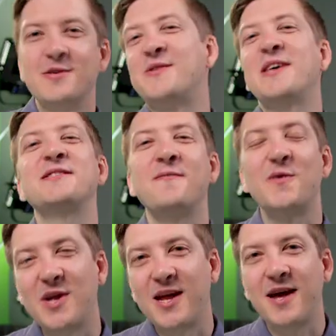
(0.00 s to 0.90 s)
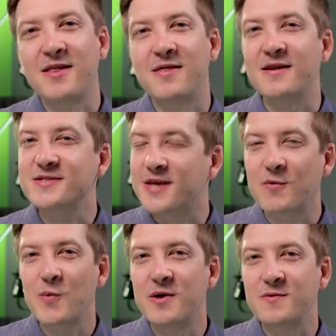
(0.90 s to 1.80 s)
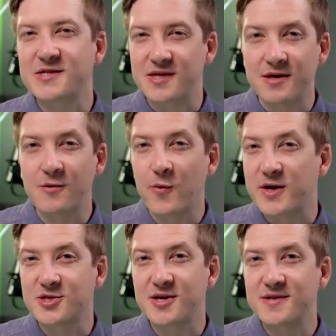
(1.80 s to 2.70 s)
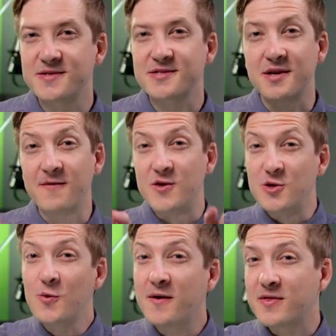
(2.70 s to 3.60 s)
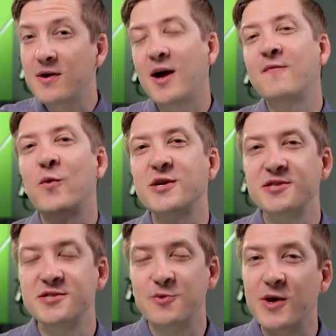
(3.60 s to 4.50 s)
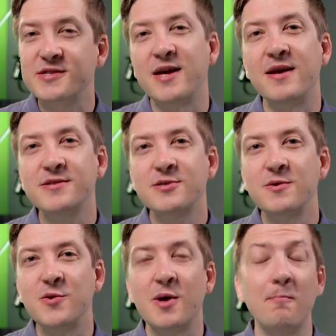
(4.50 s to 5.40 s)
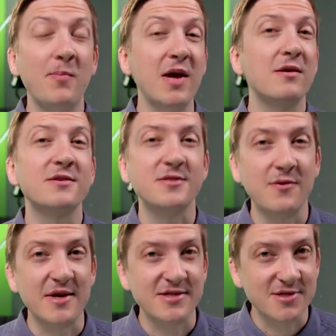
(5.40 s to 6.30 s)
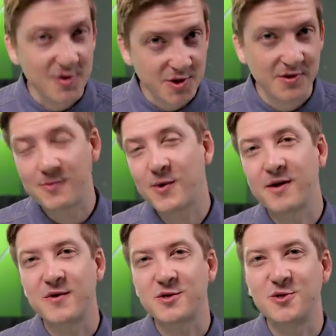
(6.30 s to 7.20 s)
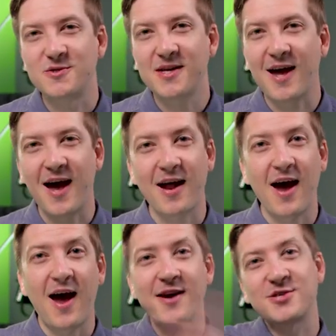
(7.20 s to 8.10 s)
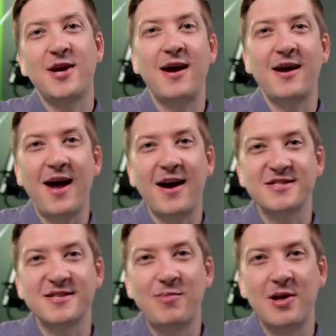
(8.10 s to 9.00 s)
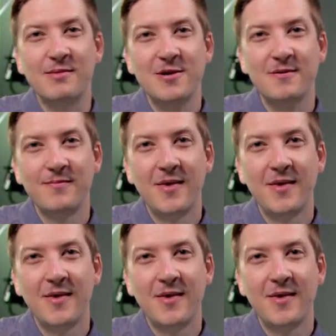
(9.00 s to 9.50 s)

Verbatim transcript: So that's it for today. Thanks to everyone who sent in questions. If you out there have questions you want us to answer, you can ping us on a social network of your choosing at hashtag AskPolymer.